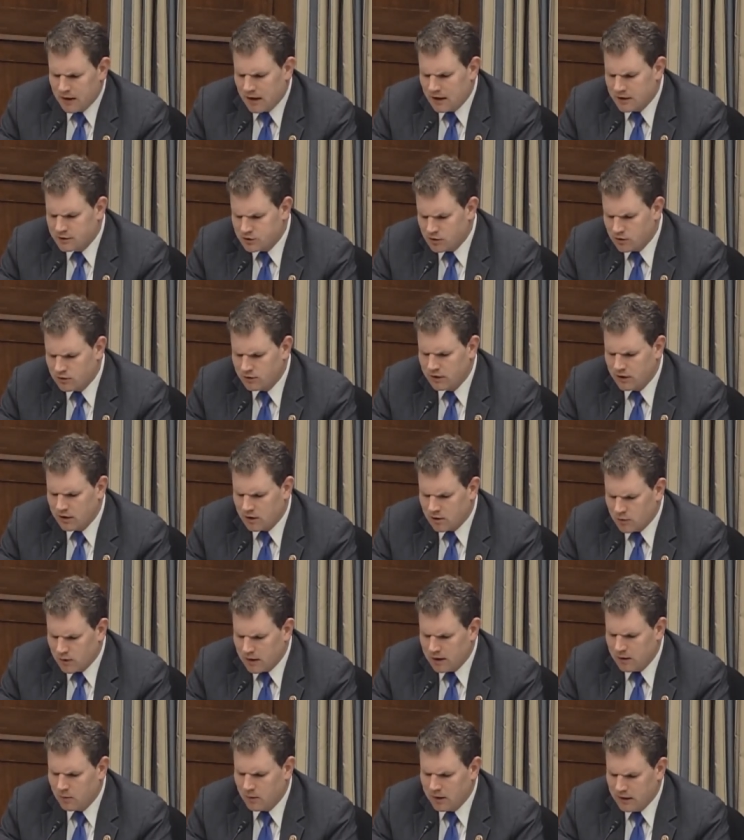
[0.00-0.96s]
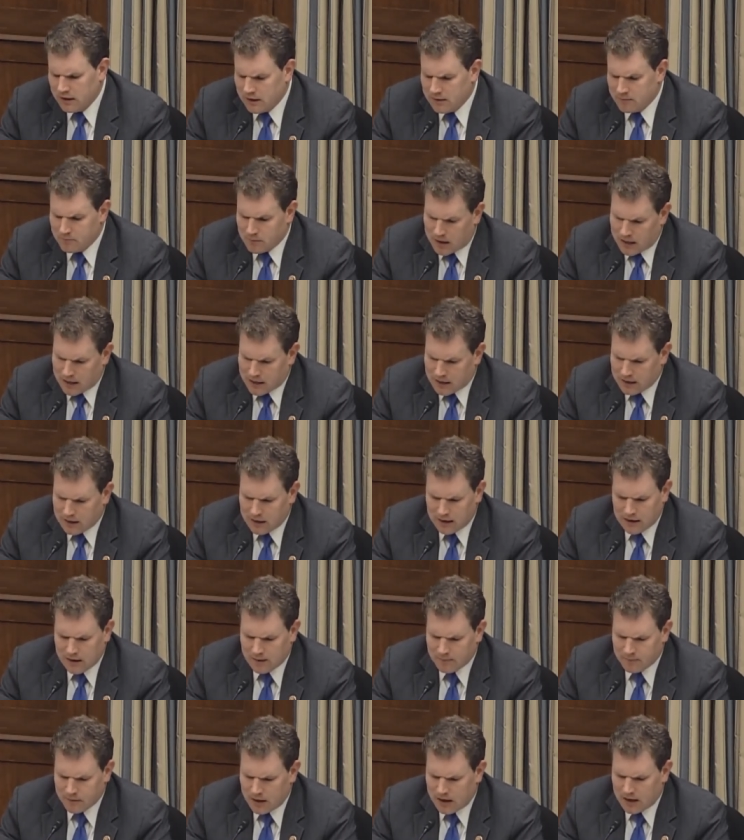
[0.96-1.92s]
I certainly agree we need mining,
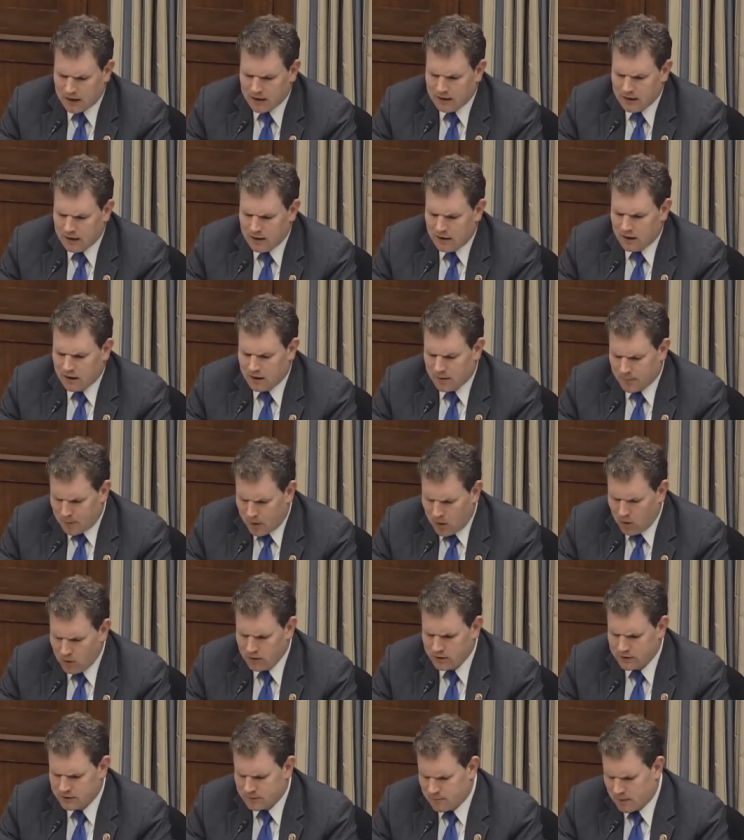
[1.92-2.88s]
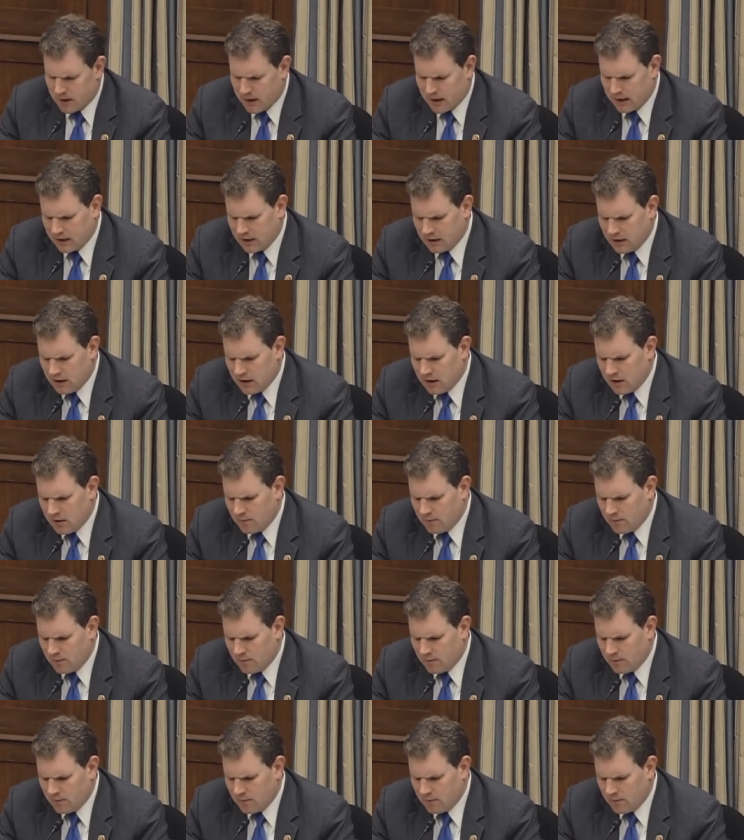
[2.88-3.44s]
and I am not an opponent of mining,